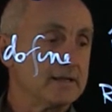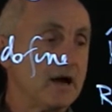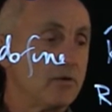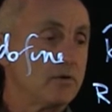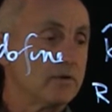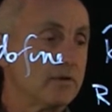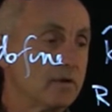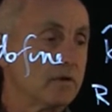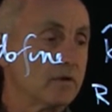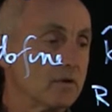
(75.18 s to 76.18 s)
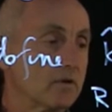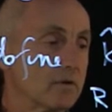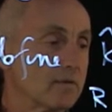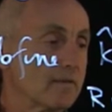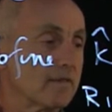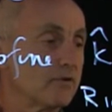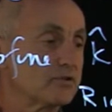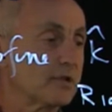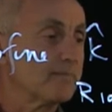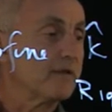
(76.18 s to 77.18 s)
Now,
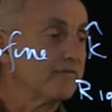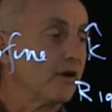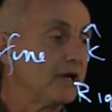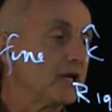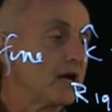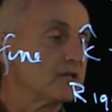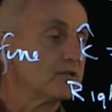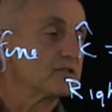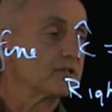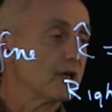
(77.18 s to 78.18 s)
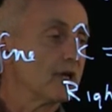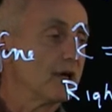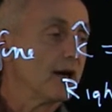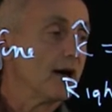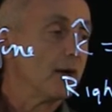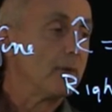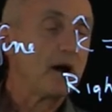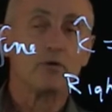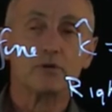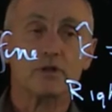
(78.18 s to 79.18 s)
there's something very nice
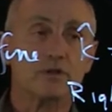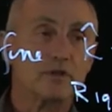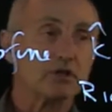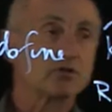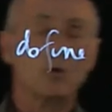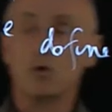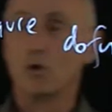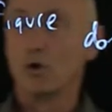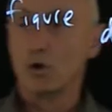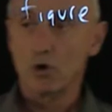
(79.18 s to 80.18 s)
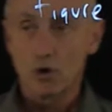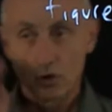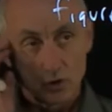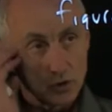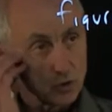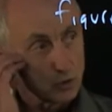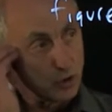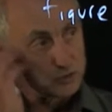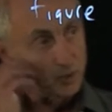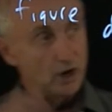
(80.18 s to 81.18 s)
about this
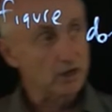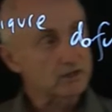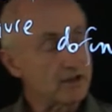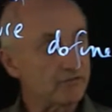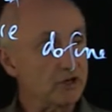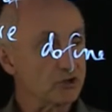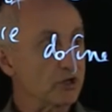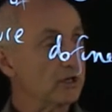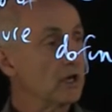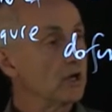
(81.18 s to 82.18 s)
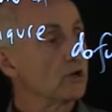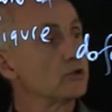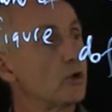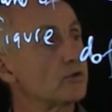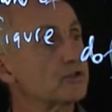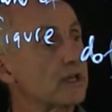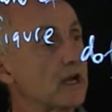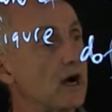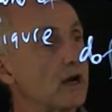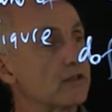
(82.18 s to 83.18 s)
cross product definition. Notice that
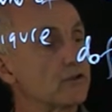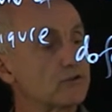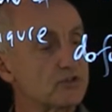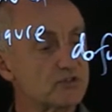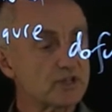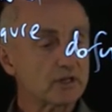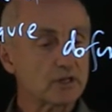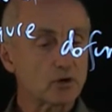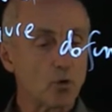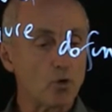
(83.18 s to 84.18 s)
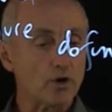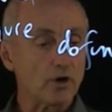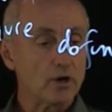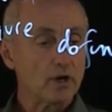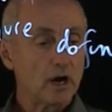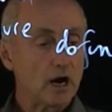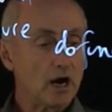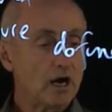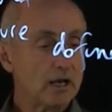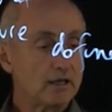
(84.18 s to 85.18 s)
there's a cyclic order.
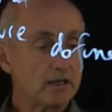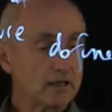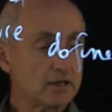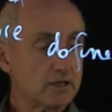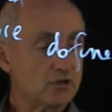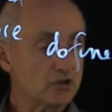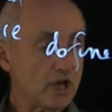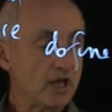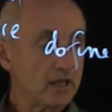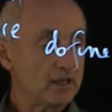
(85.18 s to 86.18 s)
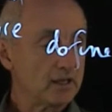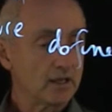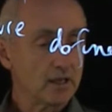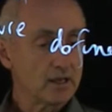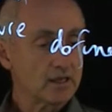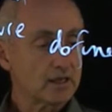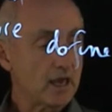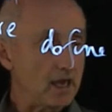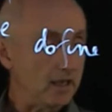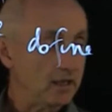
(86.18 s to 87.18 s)
I, J,
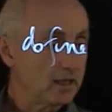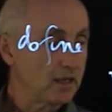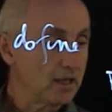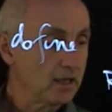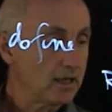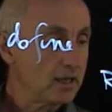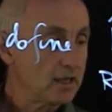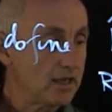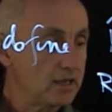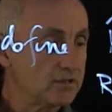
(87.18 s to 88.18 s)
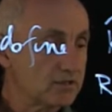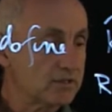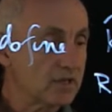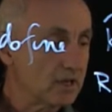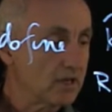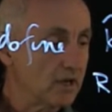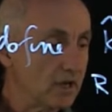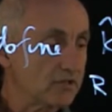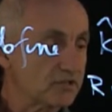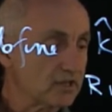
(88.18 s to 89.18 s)
K is
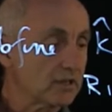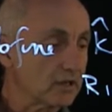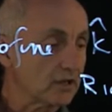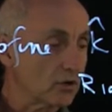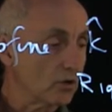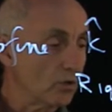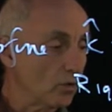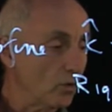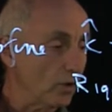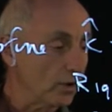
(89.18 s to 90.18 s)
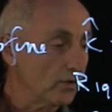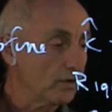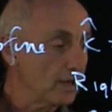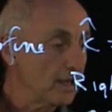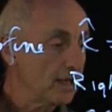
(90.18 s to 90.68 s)
a cyclic order.